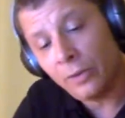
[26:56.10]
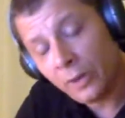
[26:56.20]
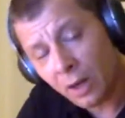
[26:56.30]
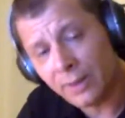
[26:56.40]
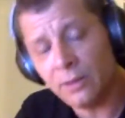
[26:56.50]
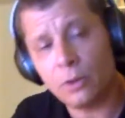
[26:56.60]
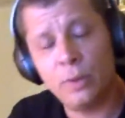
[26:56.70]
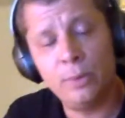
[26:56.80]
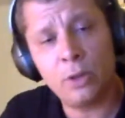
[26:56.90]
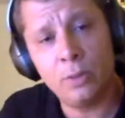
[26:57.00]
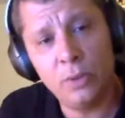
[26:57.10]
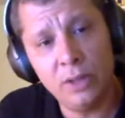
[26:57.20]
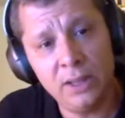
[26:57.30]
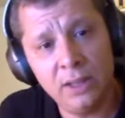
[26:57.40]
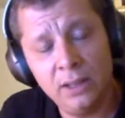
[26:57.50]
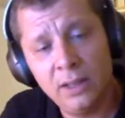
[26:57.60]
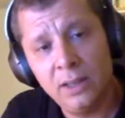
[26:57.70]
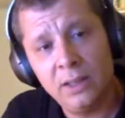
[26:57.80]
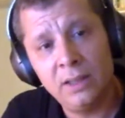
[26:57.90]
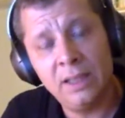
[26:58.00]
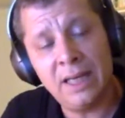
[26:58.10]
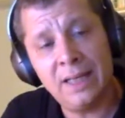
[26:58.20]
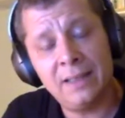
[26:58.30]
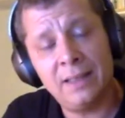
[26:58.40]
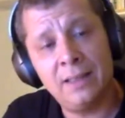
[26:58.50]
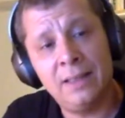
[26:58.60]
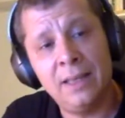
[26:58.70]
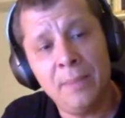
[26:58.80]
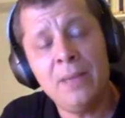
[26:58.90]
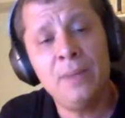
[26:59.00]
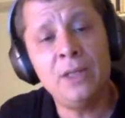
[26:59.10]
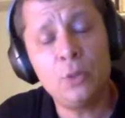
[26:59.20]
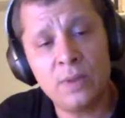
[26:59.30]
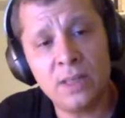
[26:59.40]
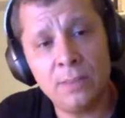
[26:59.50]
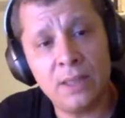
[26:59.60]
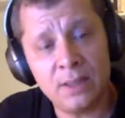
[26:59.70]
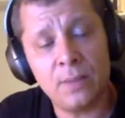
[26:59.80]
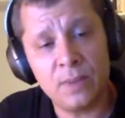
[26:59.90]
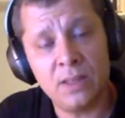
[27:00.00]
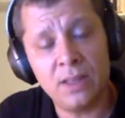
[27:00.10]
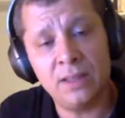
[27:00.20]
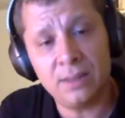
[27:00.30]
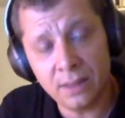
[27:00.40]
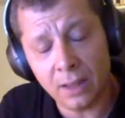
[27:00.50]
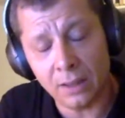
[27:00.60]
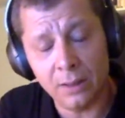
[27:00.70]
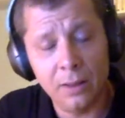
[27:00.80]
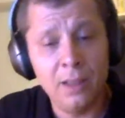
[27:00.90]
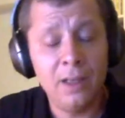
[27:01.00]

not in the crypto community that they may be interested by something that is done